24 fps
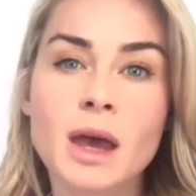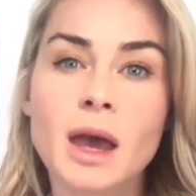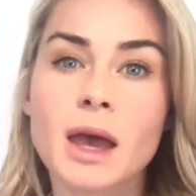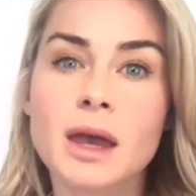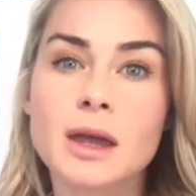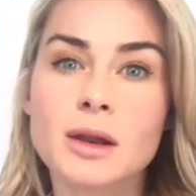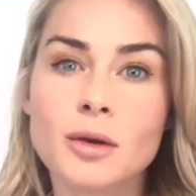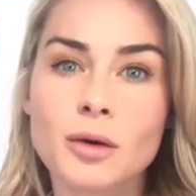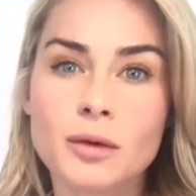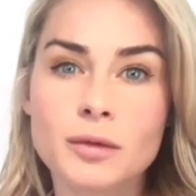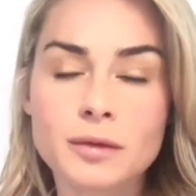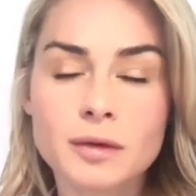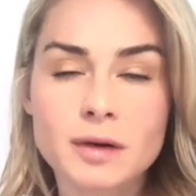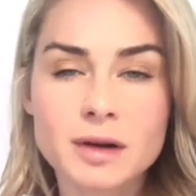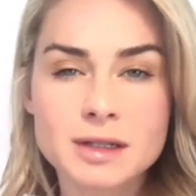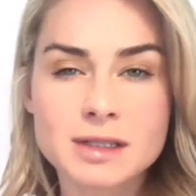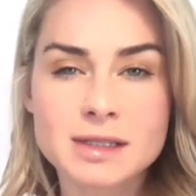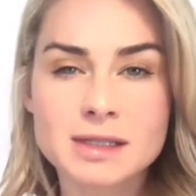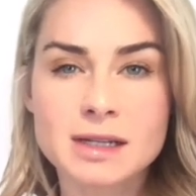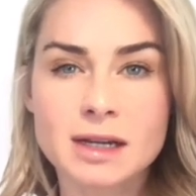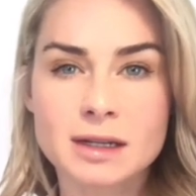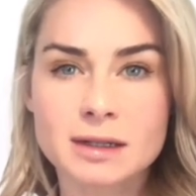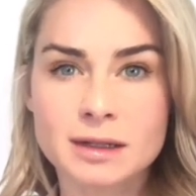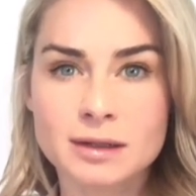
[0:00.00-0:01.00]
An offer is
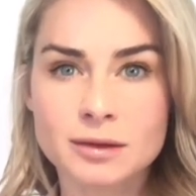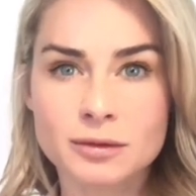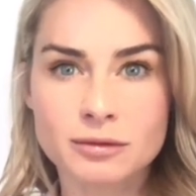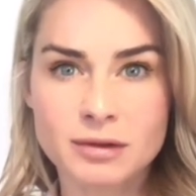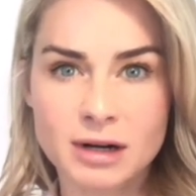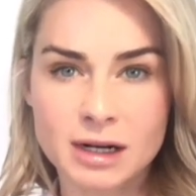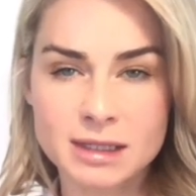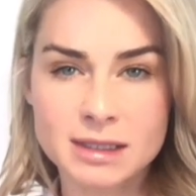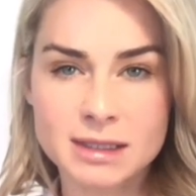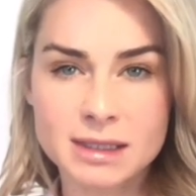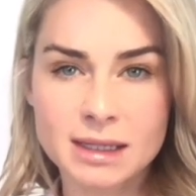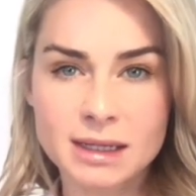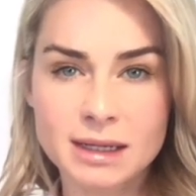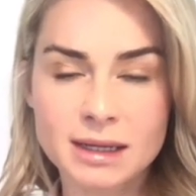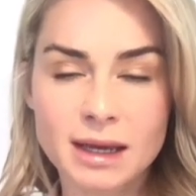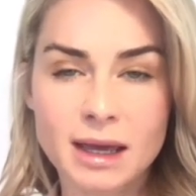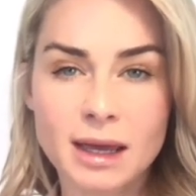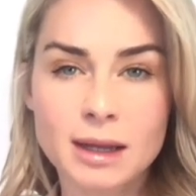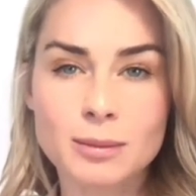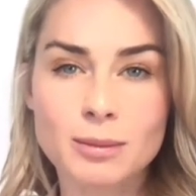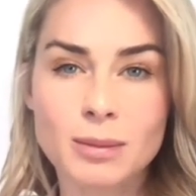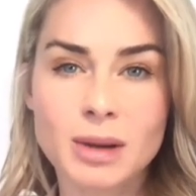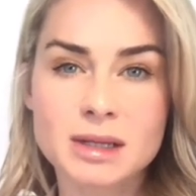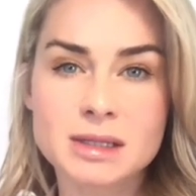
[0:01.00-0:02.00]
done in writing
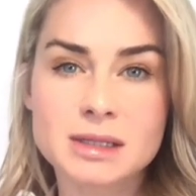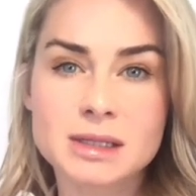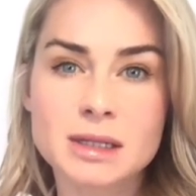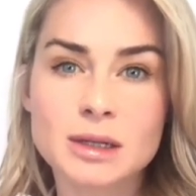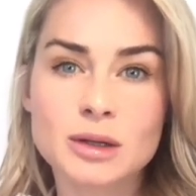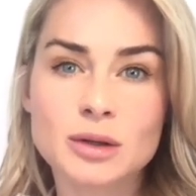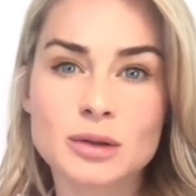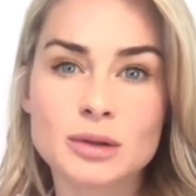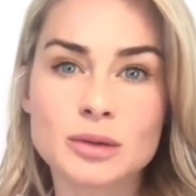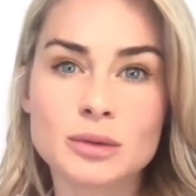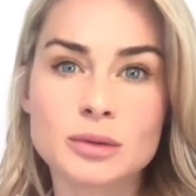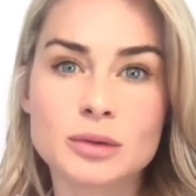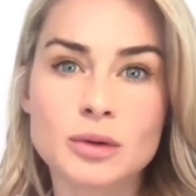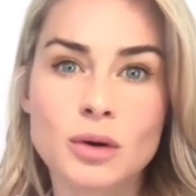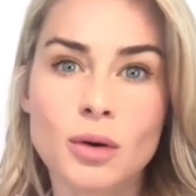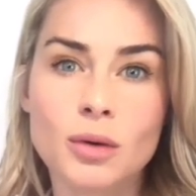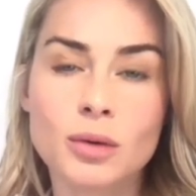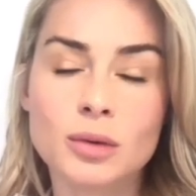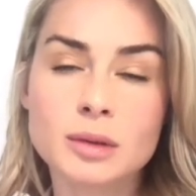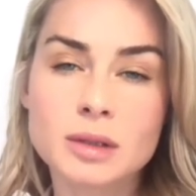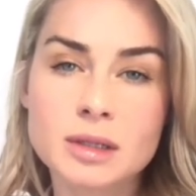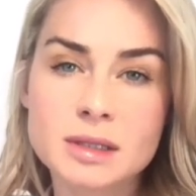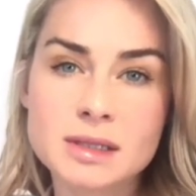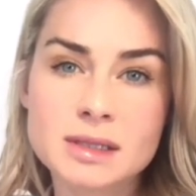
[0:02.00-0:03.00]
and must include
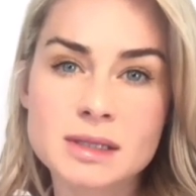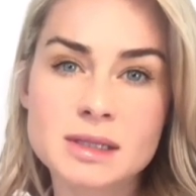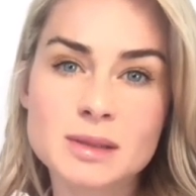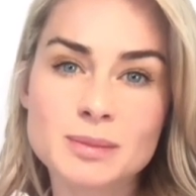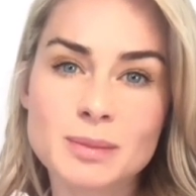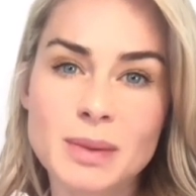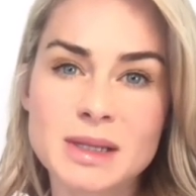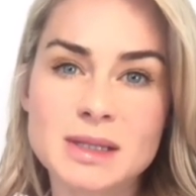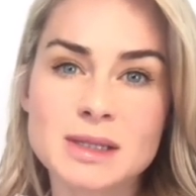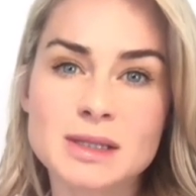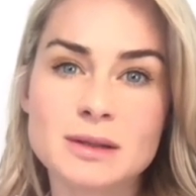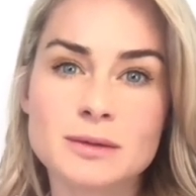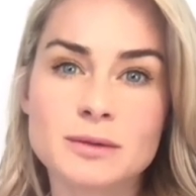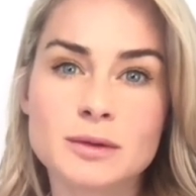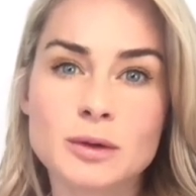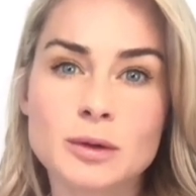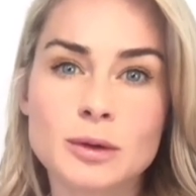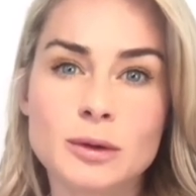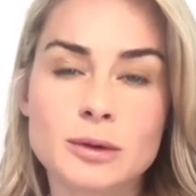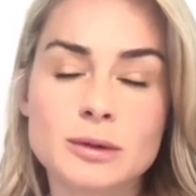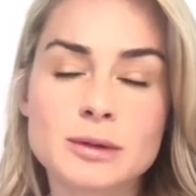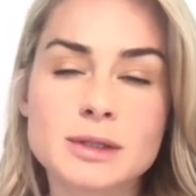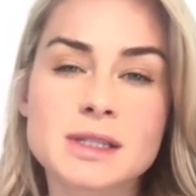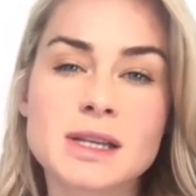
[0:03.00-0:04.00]
all the suspensive
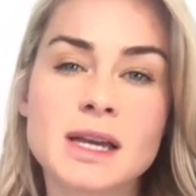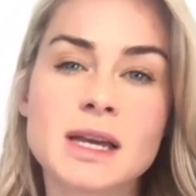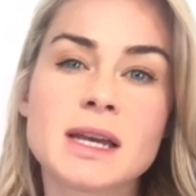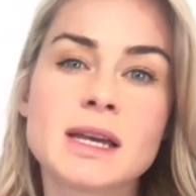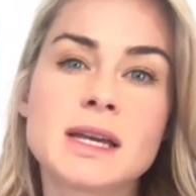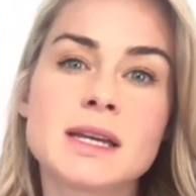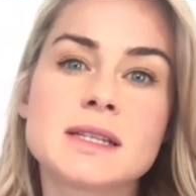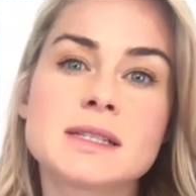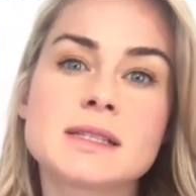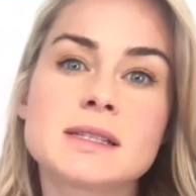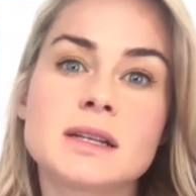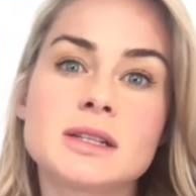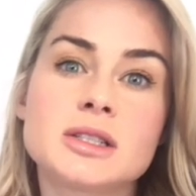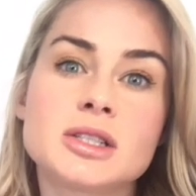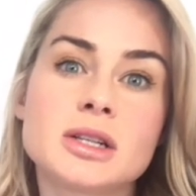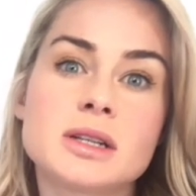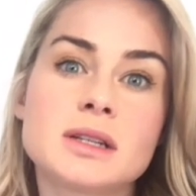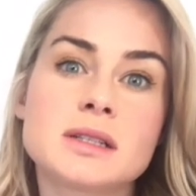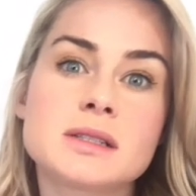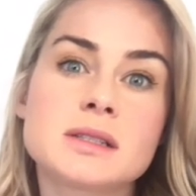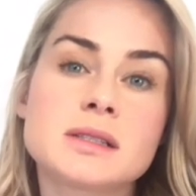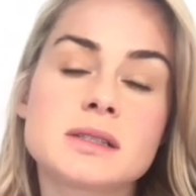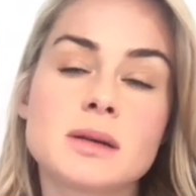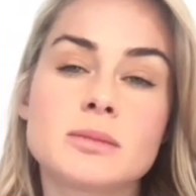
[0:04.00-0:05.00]
clauses such
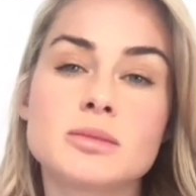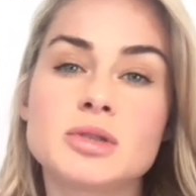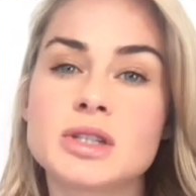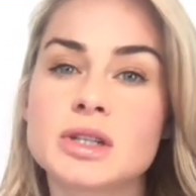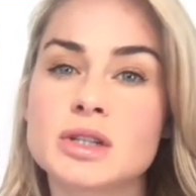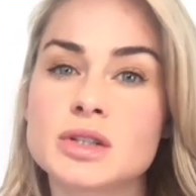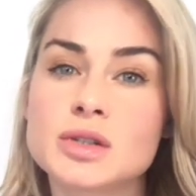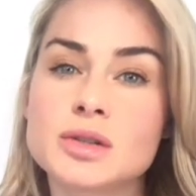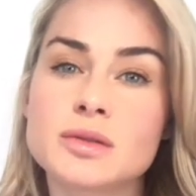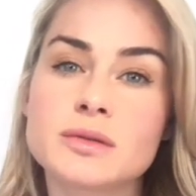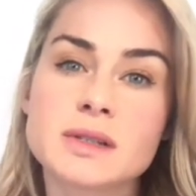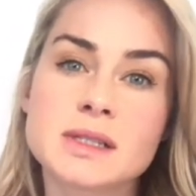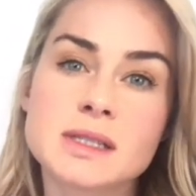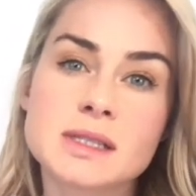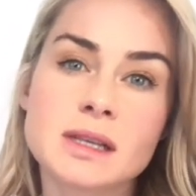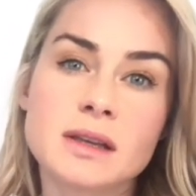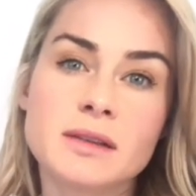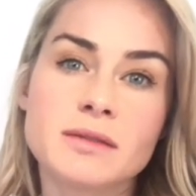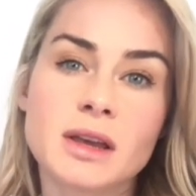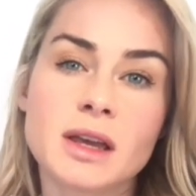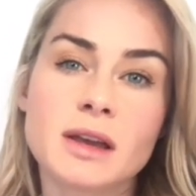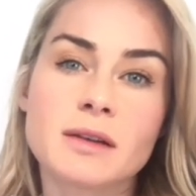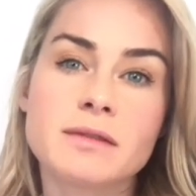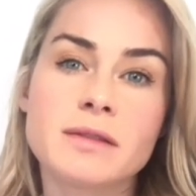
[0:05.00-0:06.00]
as subject to
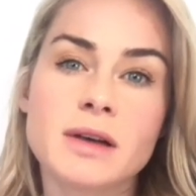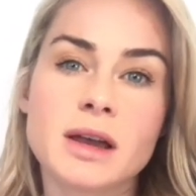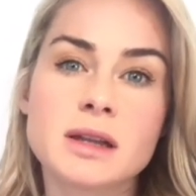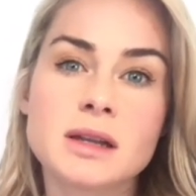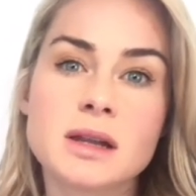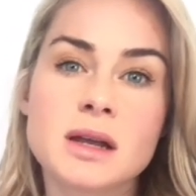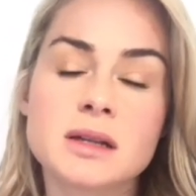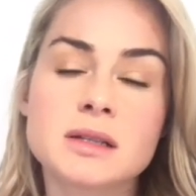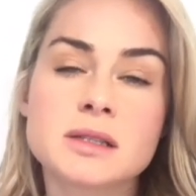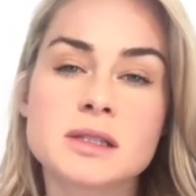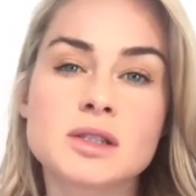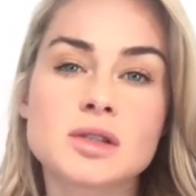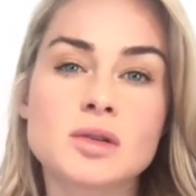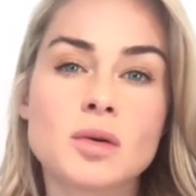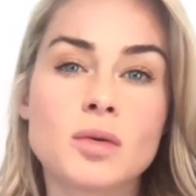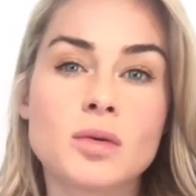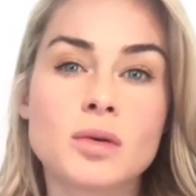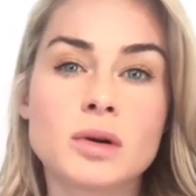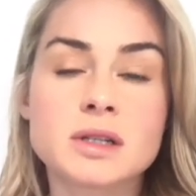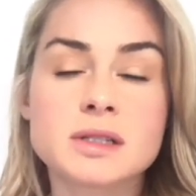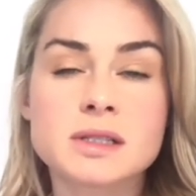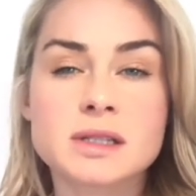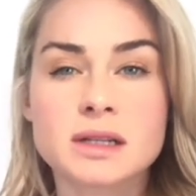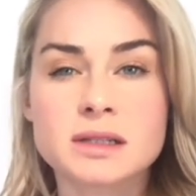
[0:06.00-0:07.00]
receiving finance
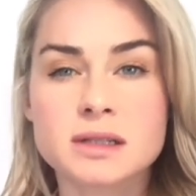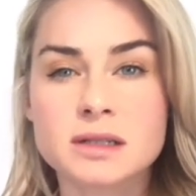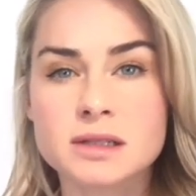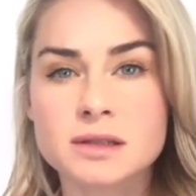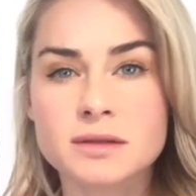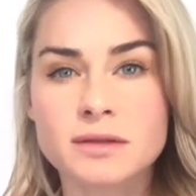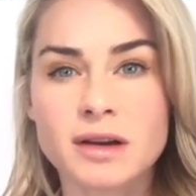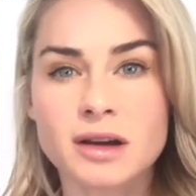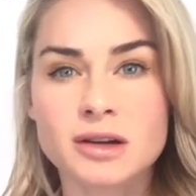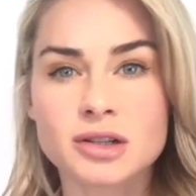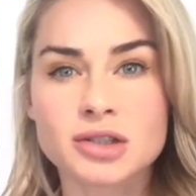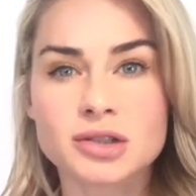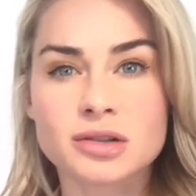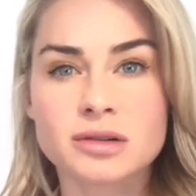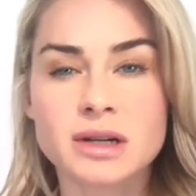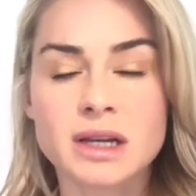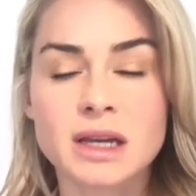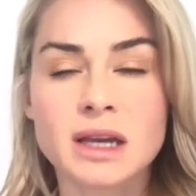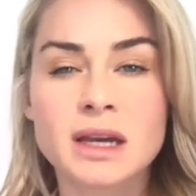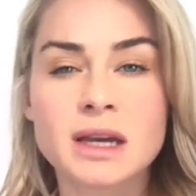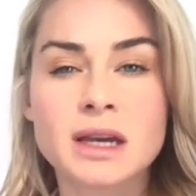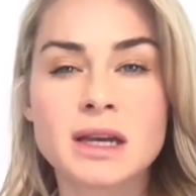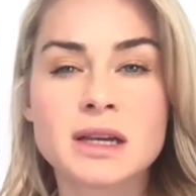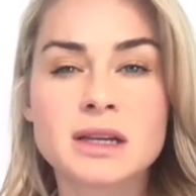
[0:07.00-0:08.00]
or satisfactory
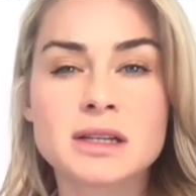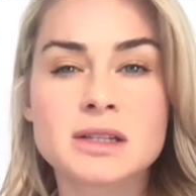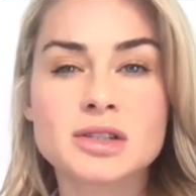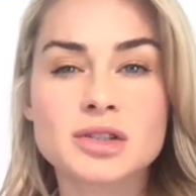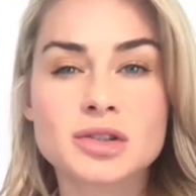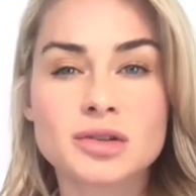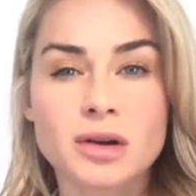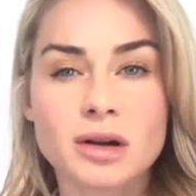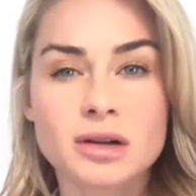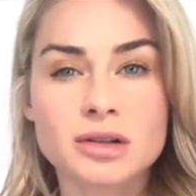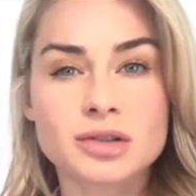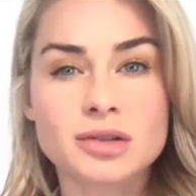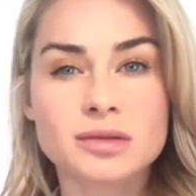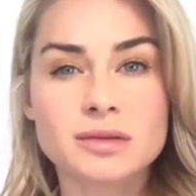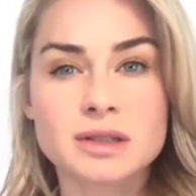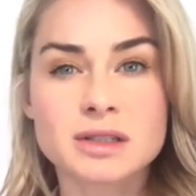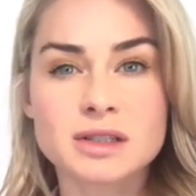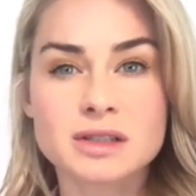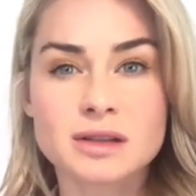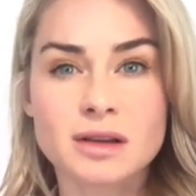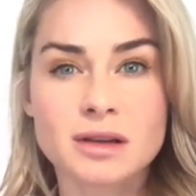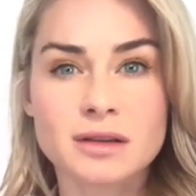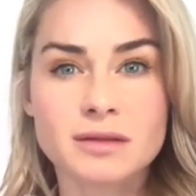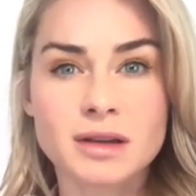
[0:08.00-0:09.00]
structural
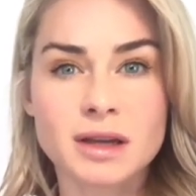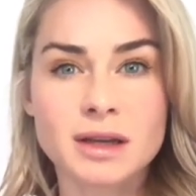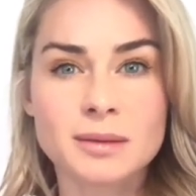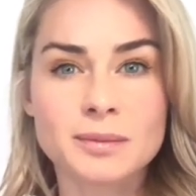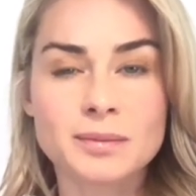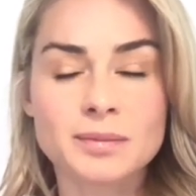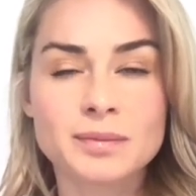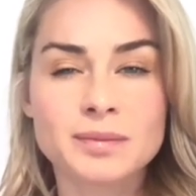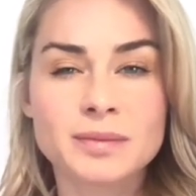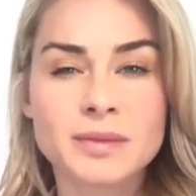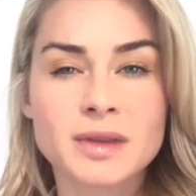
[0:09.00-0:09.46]
survey.